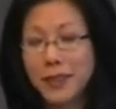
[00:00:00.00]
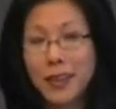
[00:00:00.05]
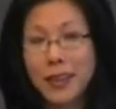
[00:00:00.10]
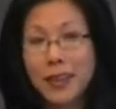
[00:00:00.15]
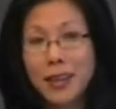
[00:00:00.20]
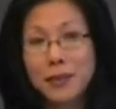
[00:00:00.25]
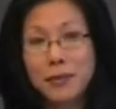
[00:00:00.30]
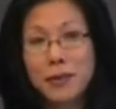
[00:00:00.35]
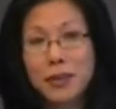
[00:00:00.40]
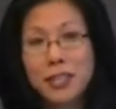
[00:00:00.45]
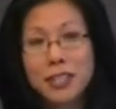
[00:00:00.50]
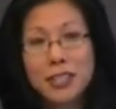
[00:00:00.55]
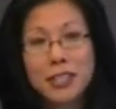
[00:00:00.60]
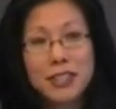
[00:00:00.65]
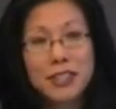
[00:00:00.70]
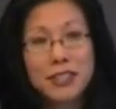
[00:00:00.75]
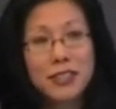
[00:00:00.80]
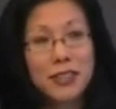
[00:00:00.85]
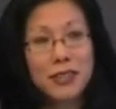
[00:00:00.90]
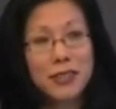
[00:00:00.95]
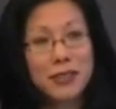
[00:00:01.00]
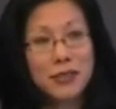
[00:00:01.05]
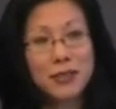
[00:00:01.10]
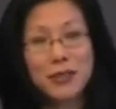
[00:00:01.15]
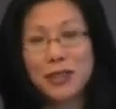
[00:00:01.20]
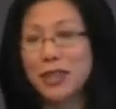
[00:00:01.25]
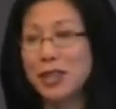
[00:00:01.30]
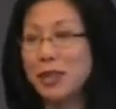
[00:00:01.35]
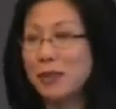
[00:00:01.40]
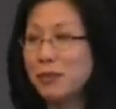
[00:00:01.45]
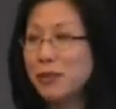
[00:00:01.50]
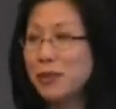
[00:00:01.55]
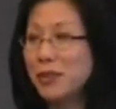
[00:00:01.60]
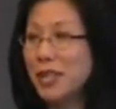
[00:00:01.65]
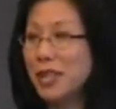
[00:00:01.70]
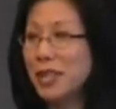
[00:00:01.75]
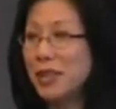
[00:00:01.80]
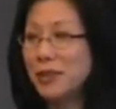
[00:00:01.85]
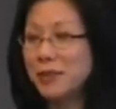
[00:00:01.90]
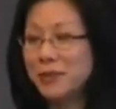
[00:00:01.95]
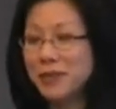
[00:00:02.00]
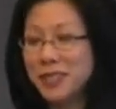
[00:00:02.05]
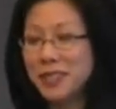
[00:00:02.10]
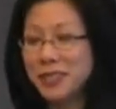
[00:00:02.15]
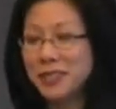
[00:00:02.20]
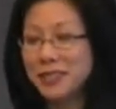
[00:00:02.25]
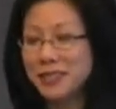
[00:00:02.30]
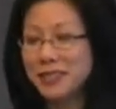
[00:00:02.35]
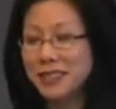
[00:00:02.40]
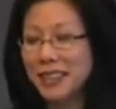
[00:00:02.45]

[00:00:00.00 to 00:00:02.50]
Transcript: and I wanted to show you a couple AMVs.